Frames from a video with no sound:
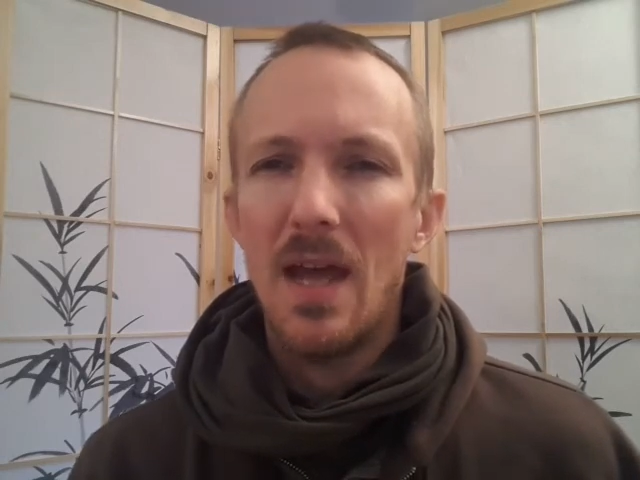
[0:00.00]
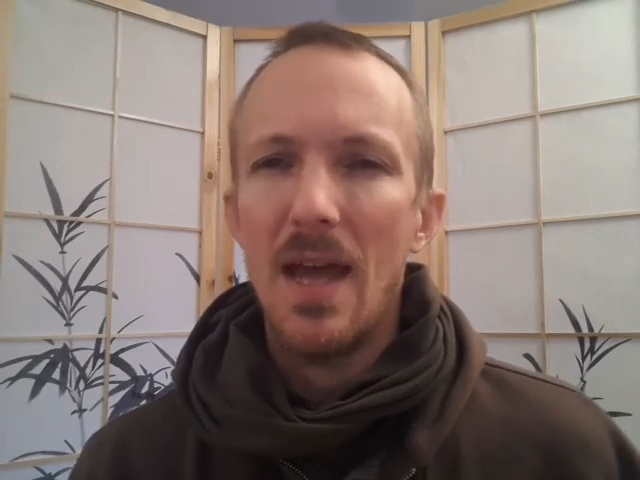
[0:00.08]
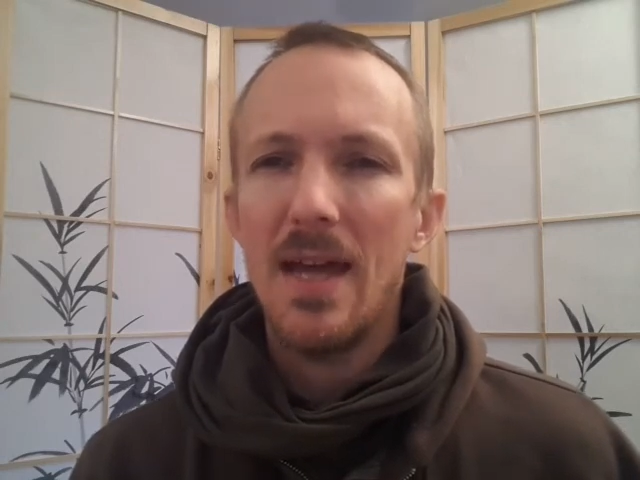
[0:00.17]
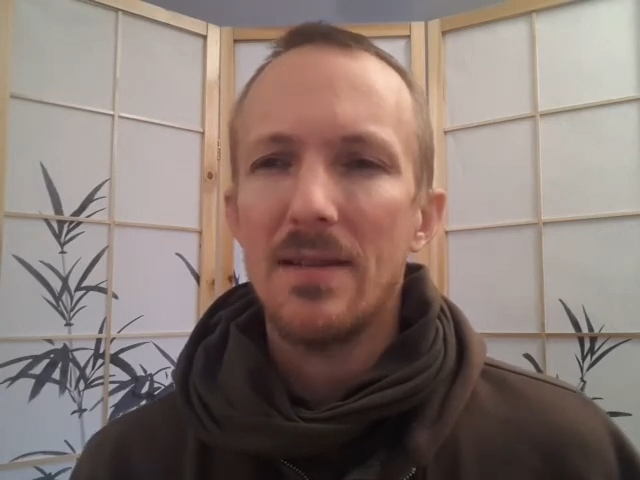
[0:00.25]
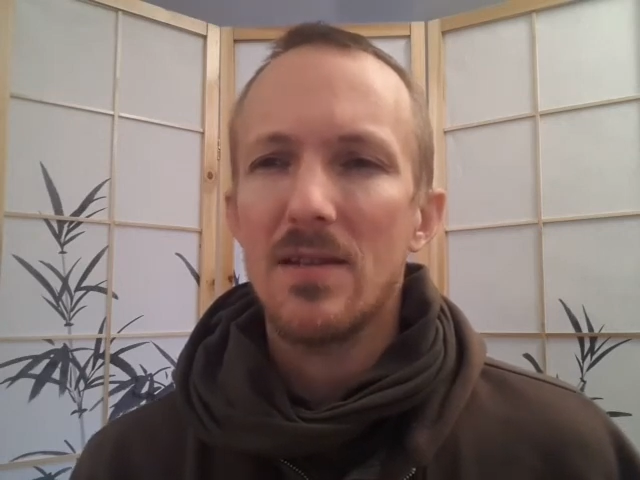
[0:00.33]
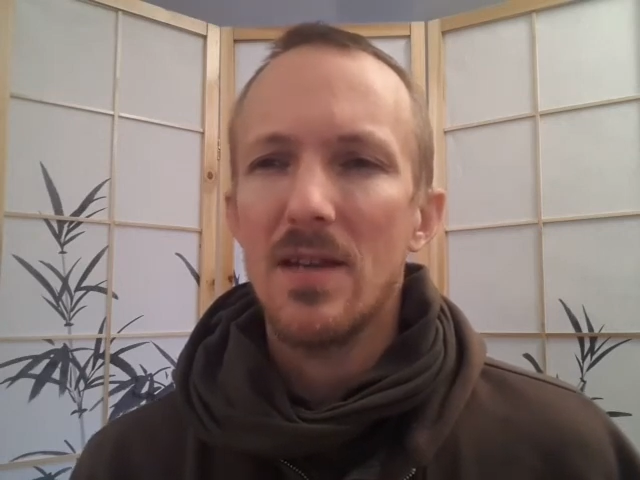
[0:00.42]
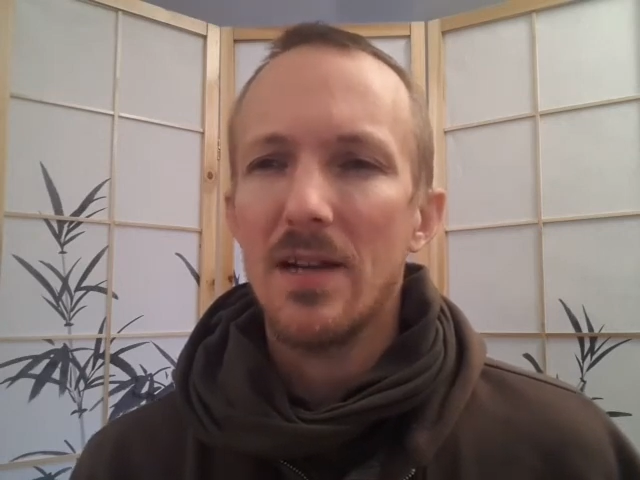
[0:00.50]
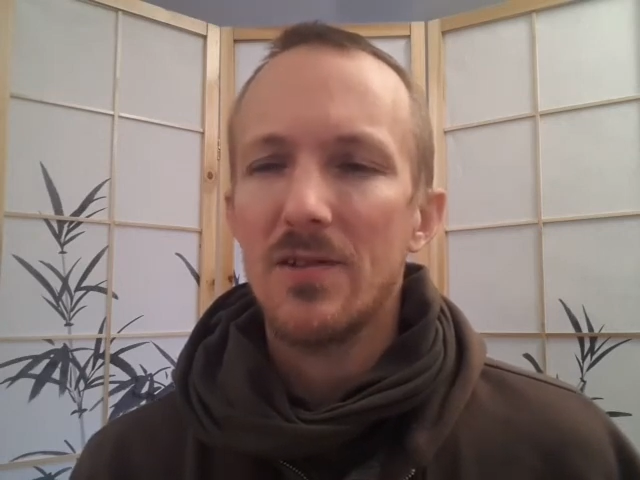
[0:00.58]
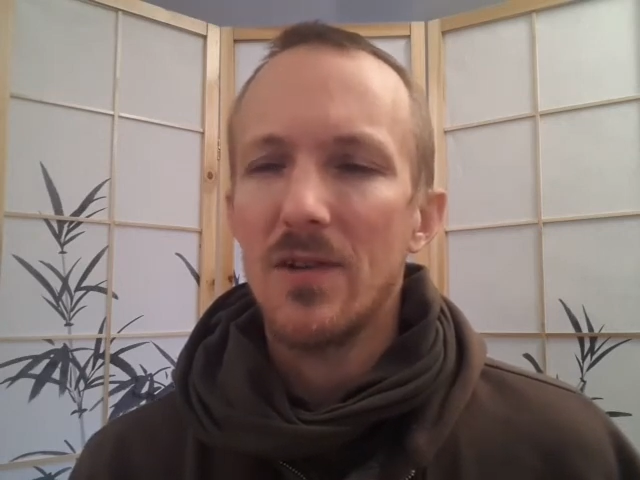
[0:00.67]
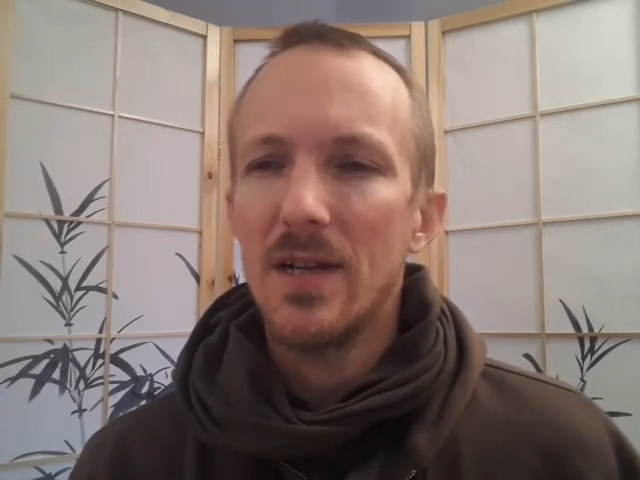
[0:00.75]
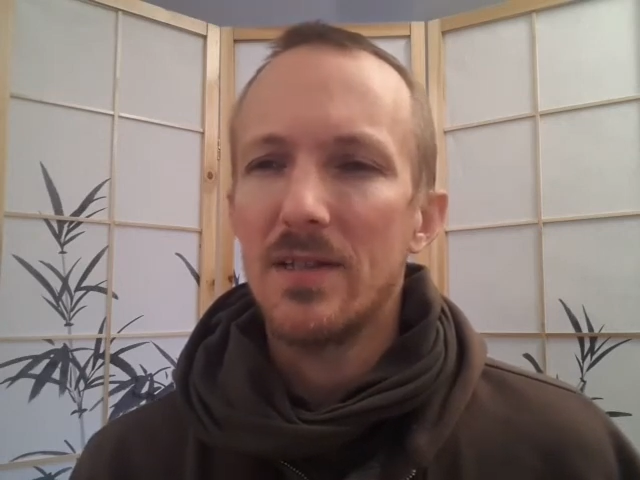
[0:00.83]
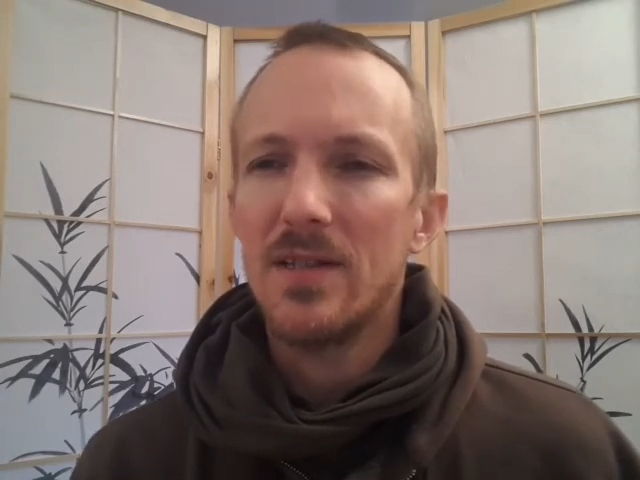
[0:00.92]

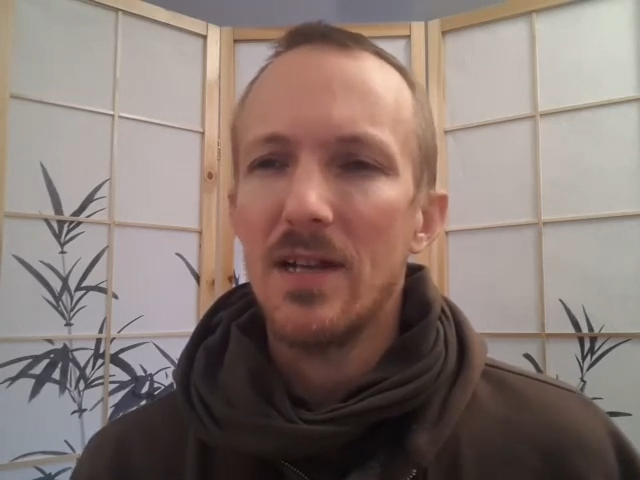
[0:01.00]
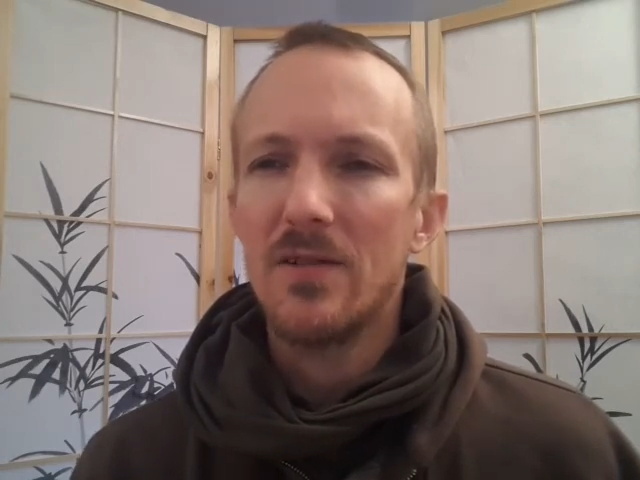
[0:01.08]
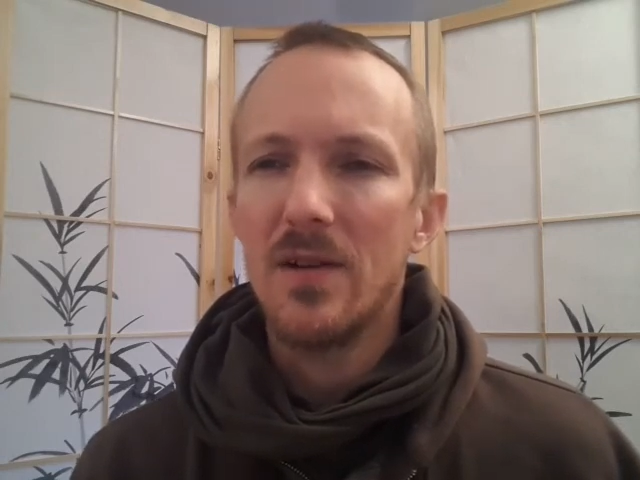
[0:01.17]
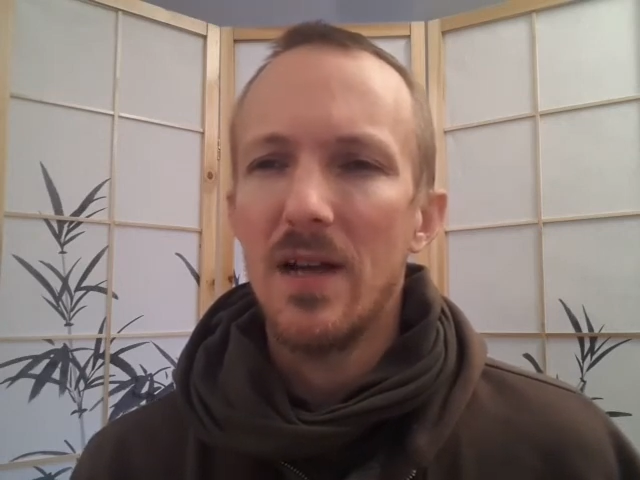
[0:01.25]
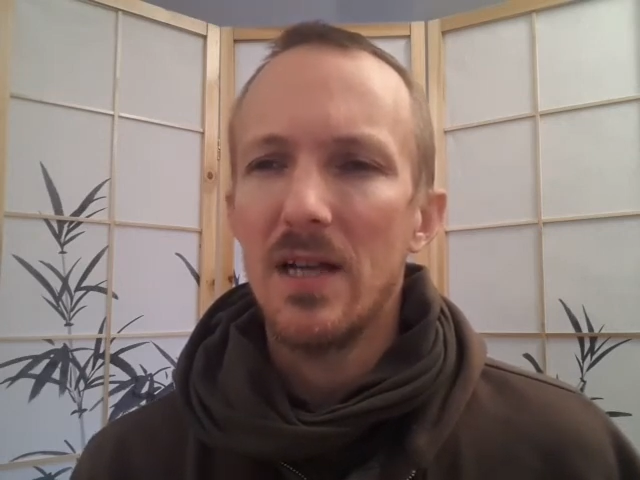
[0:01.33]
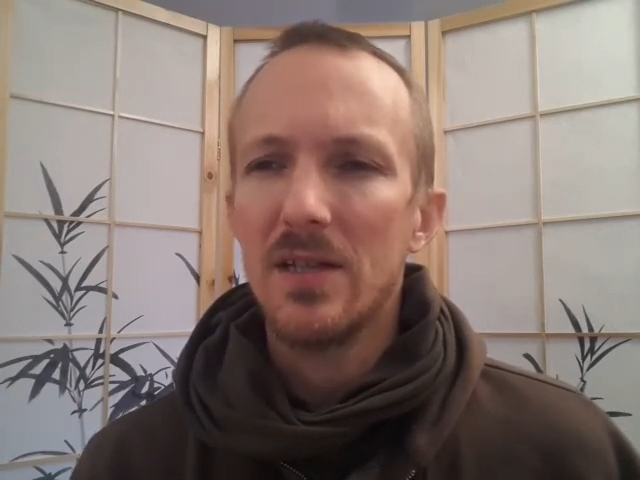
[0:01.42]
Etc. etc.